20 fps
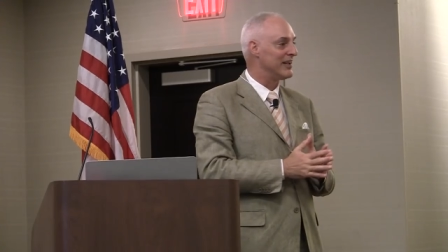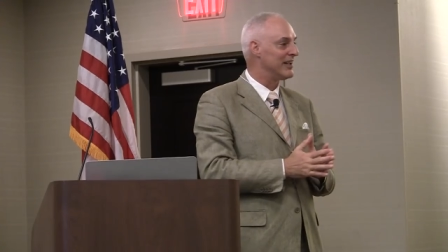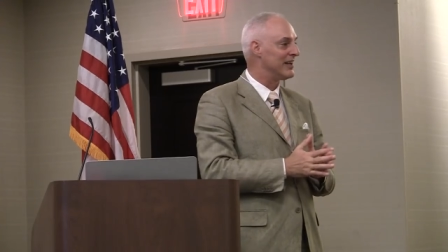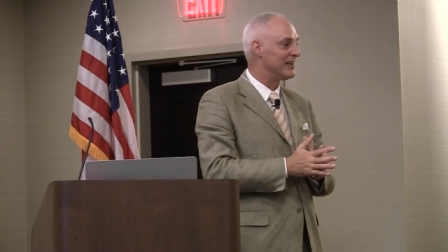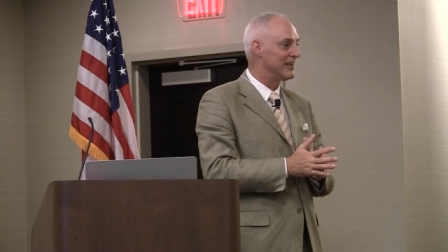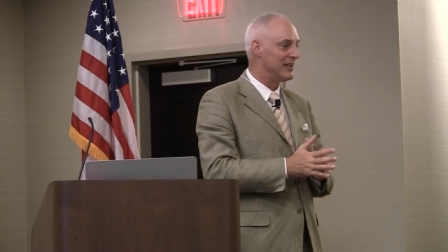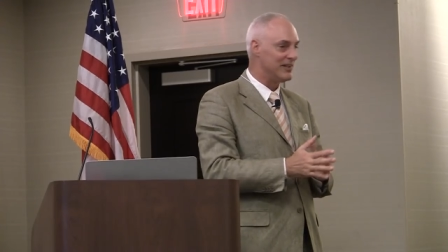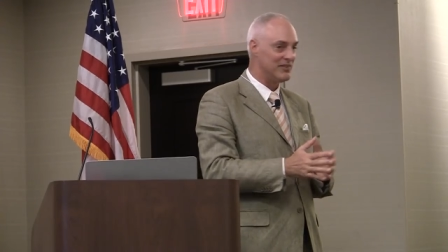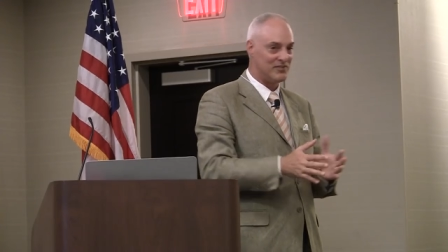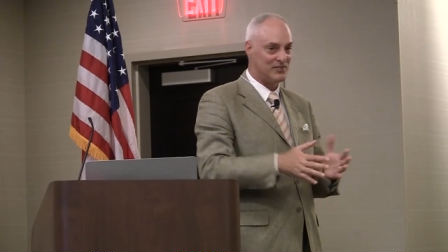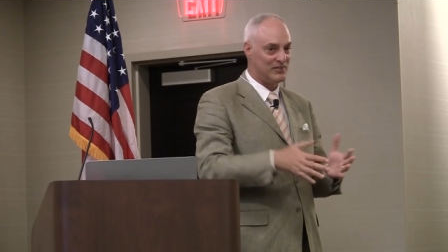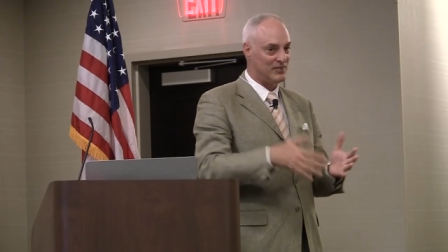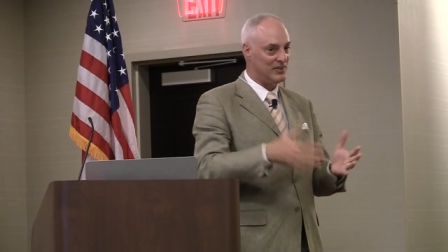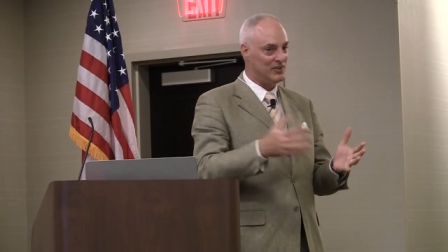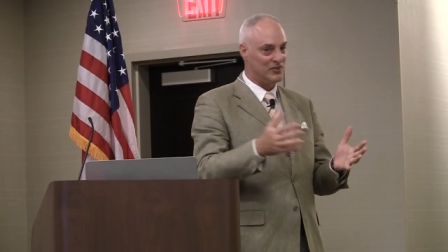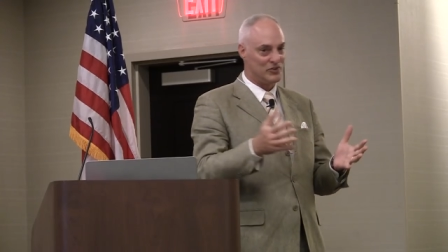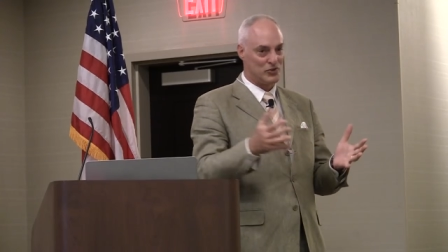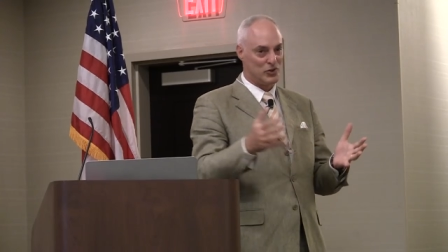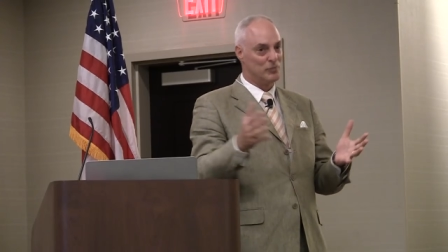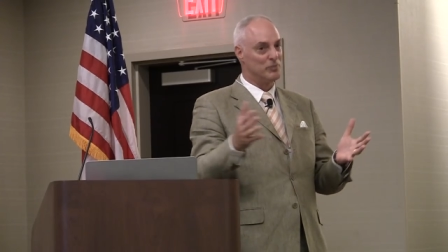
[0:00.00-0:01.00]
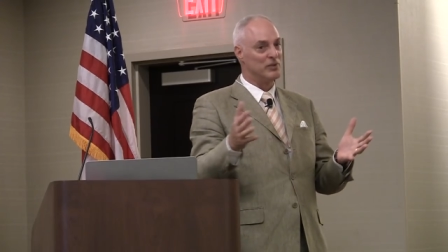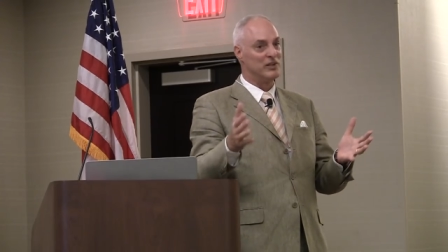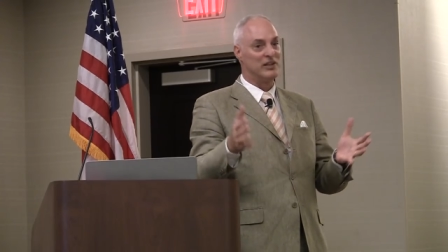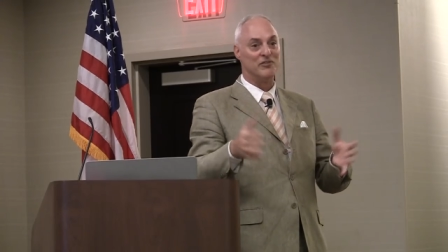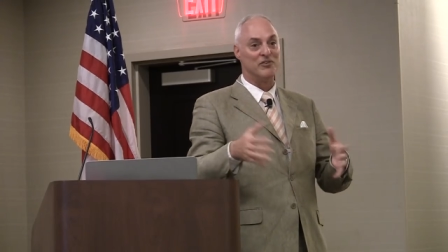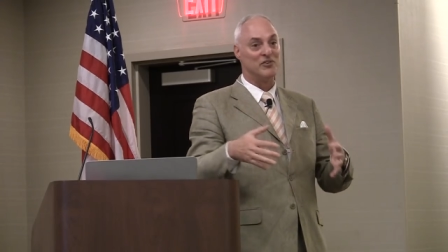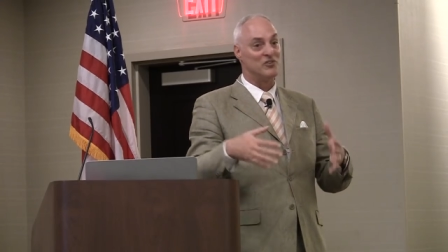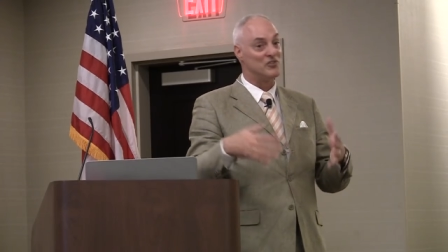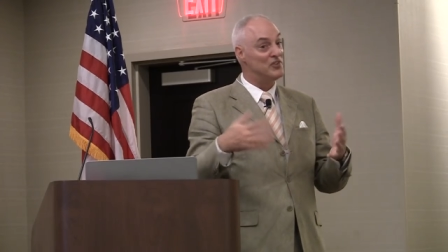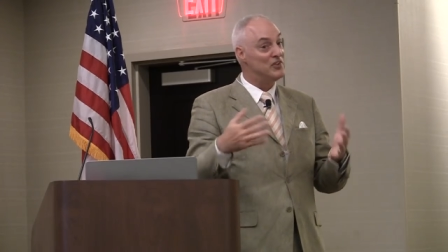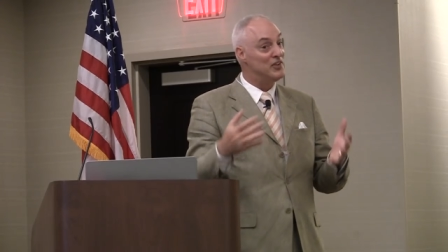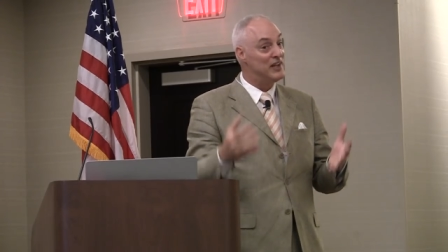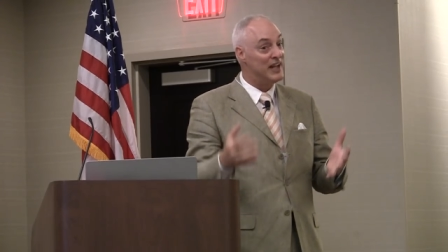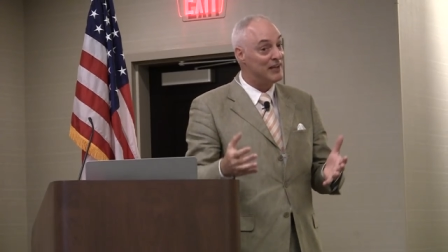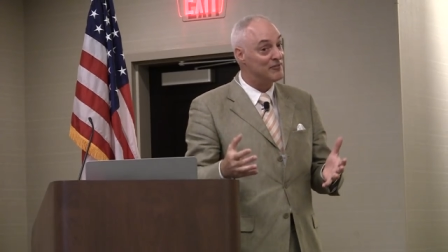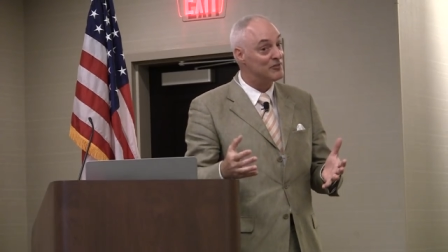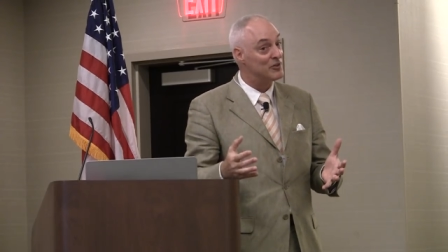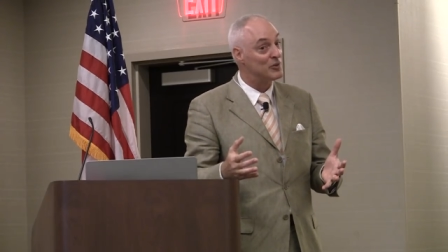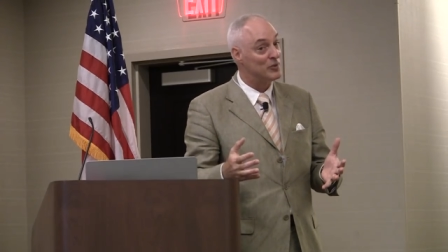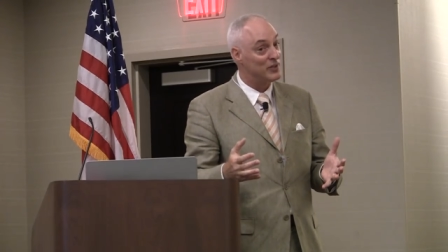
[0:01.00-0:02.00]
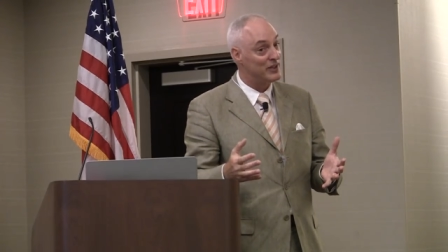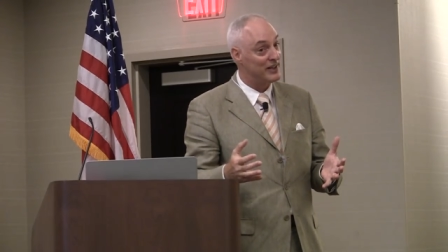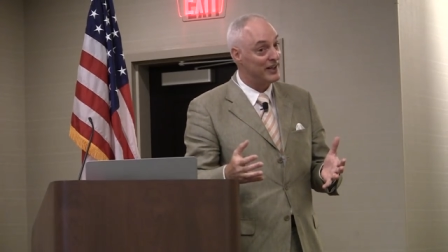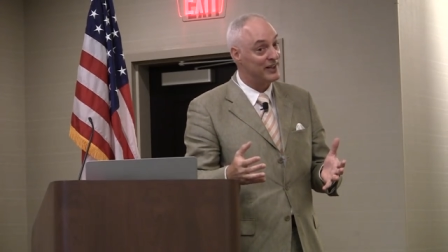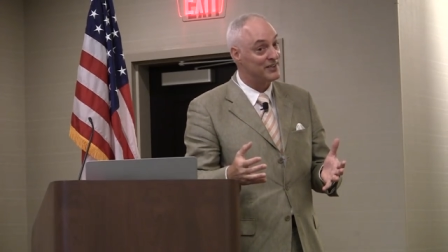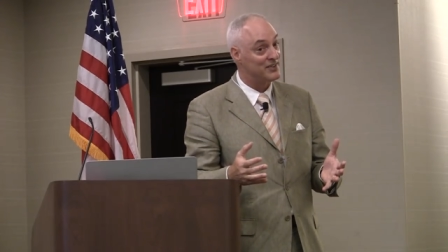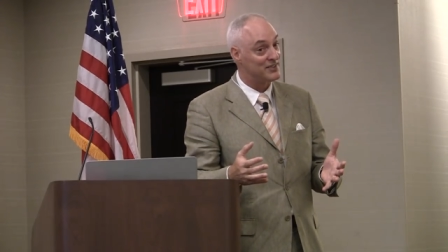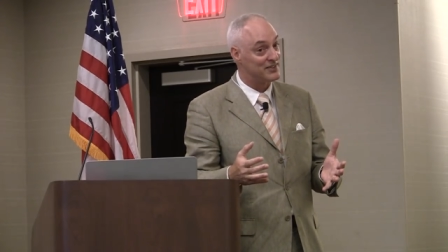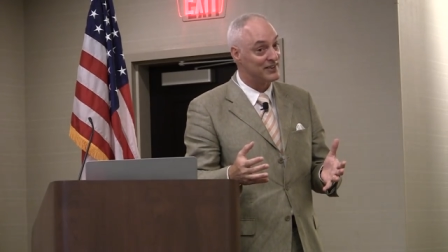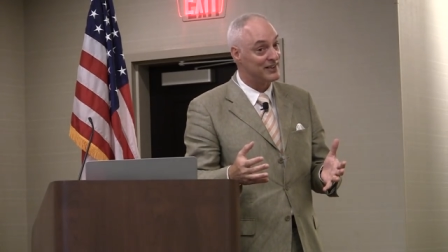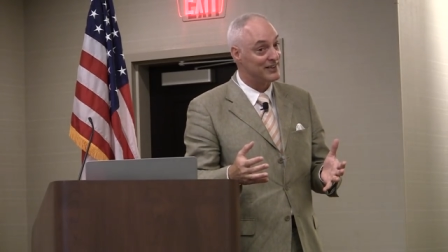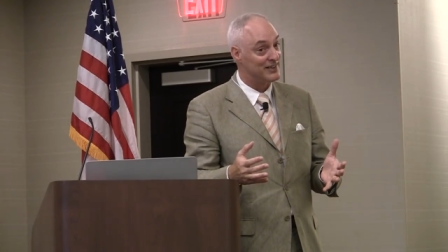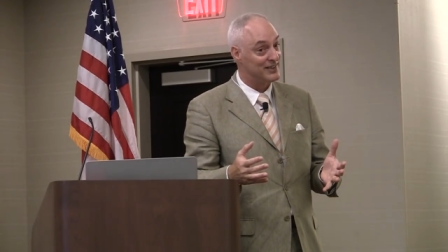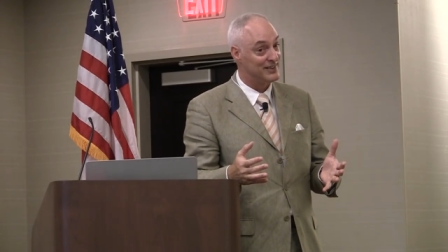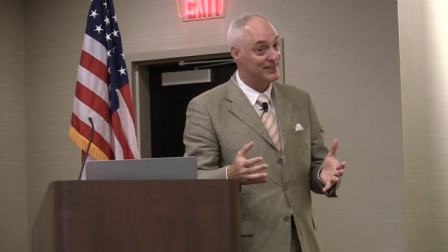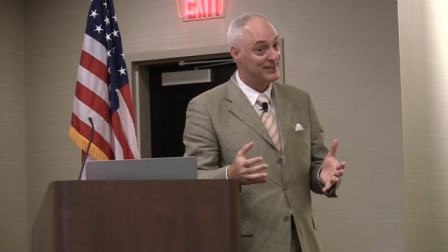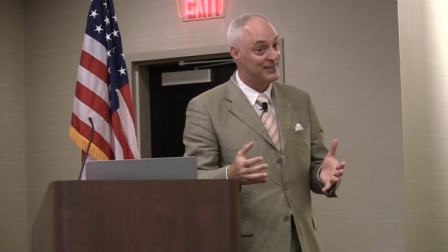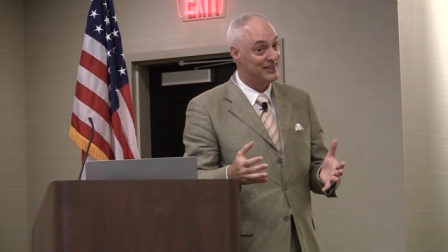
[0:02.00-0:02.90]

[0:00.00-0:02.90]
and true believers never will answer it.